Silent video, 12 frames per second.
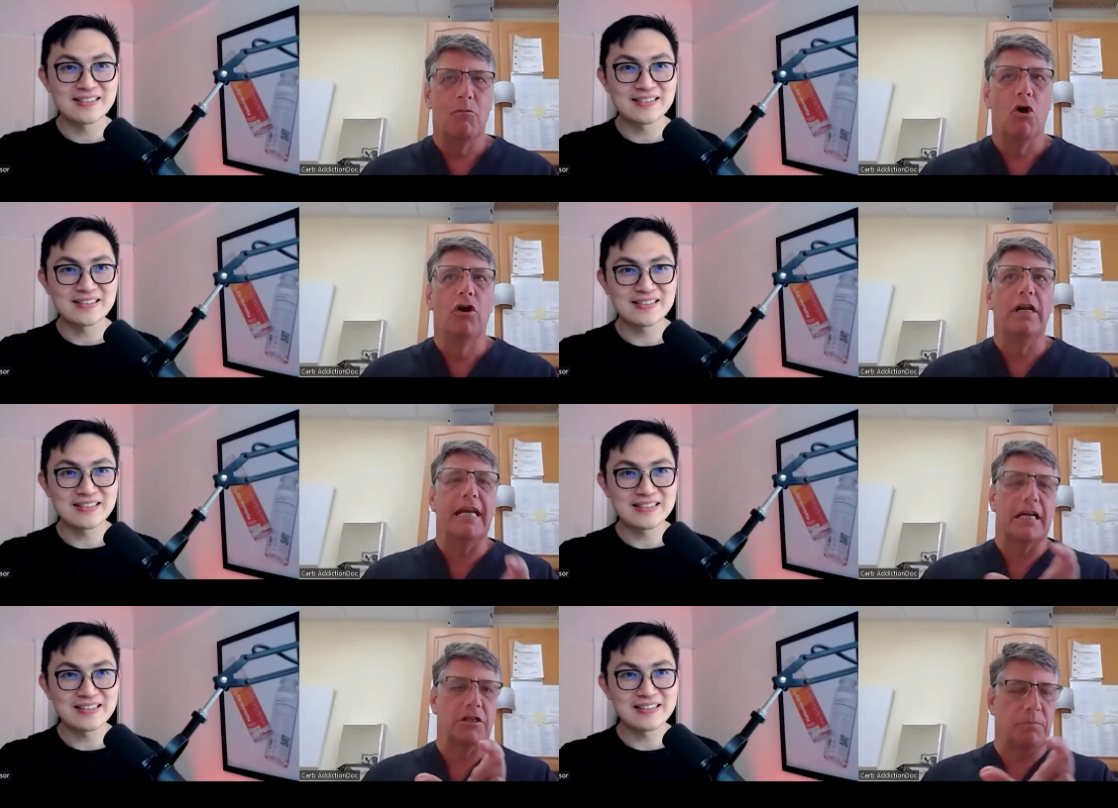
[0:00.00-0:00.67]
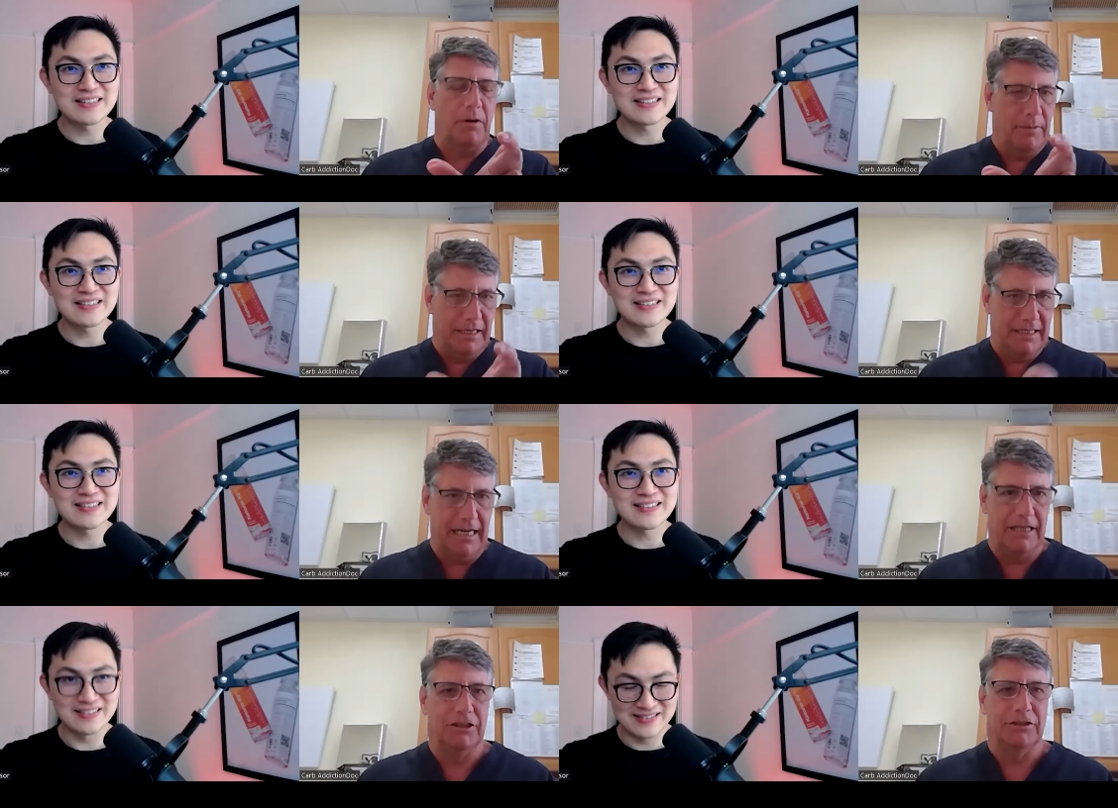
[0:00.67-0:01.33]
Speaker 1: early
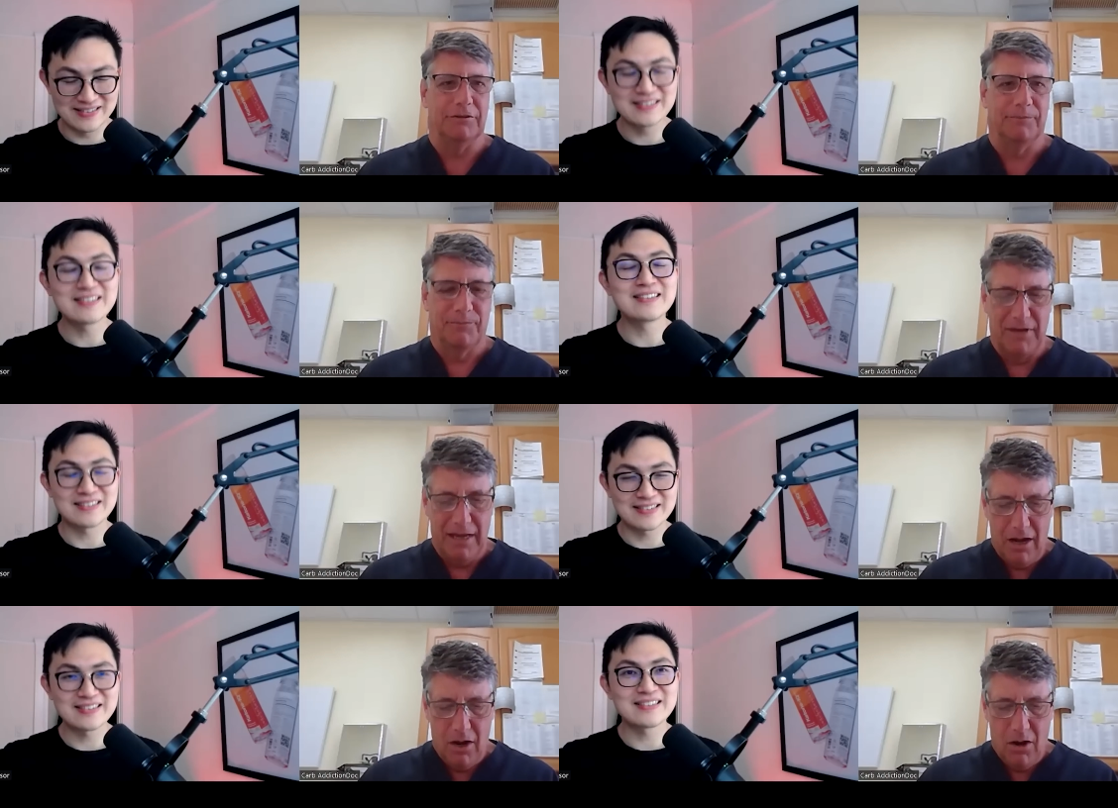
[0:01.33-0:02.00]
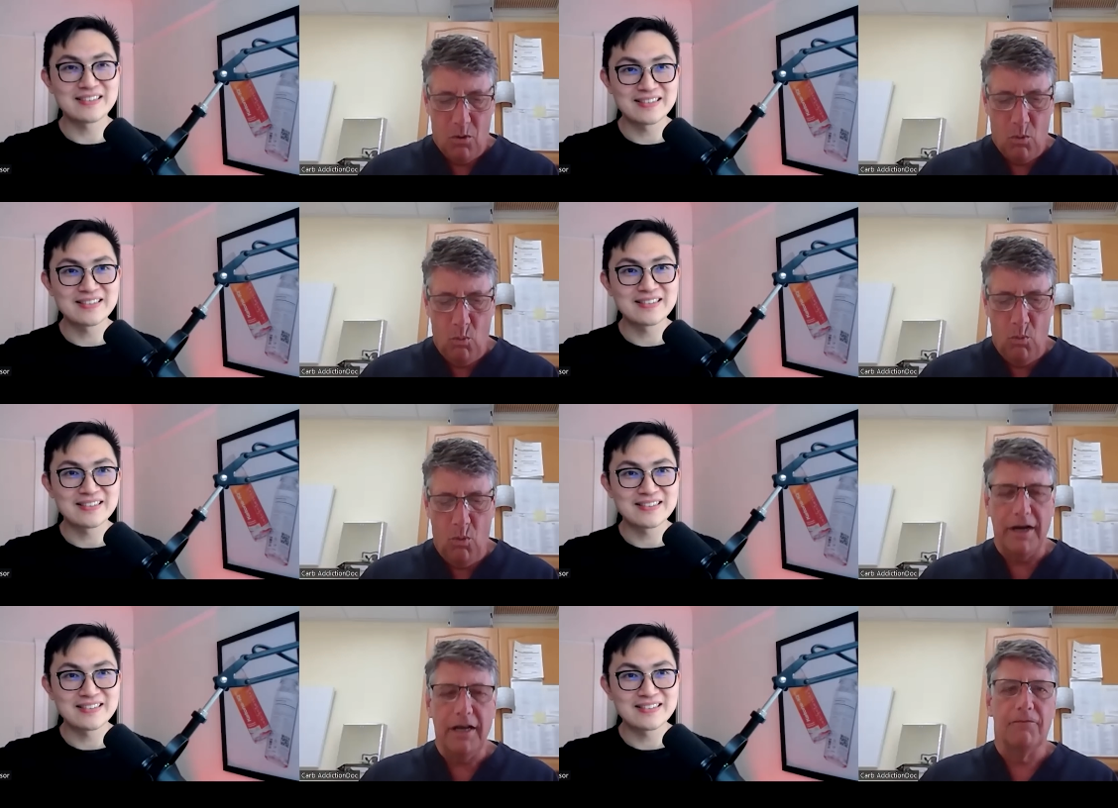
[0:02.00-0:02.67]
experimentation
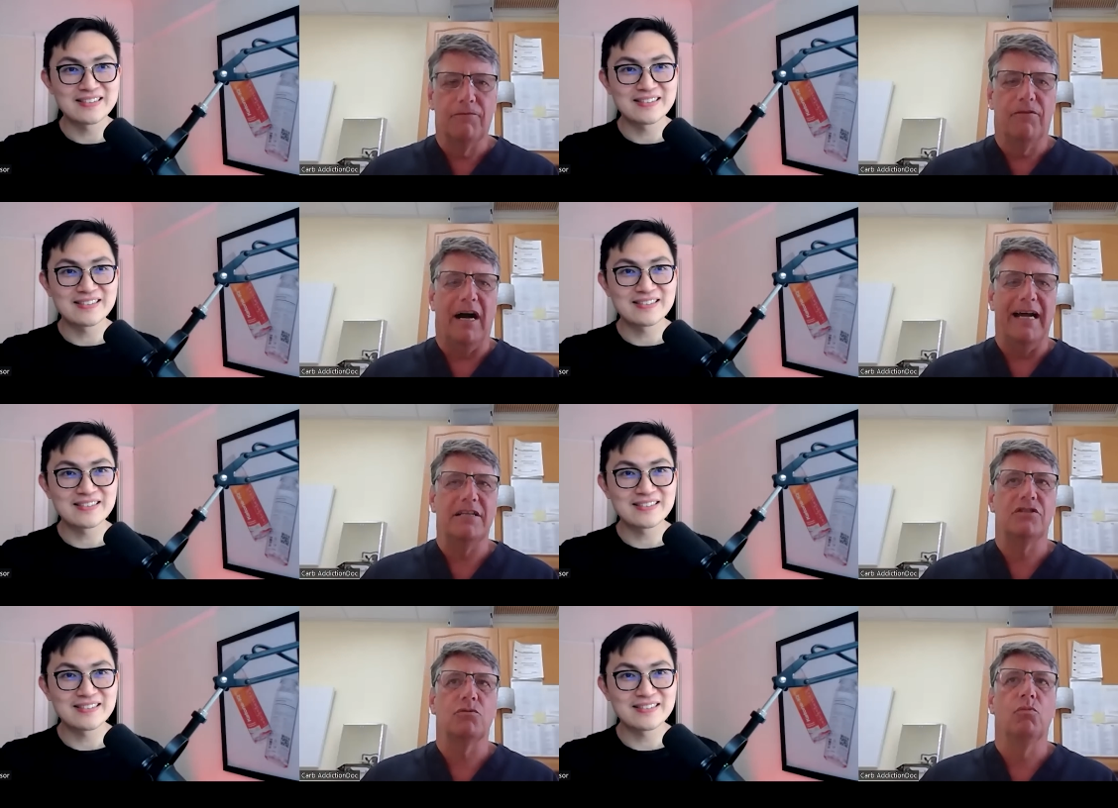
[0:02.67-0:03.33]
what advice,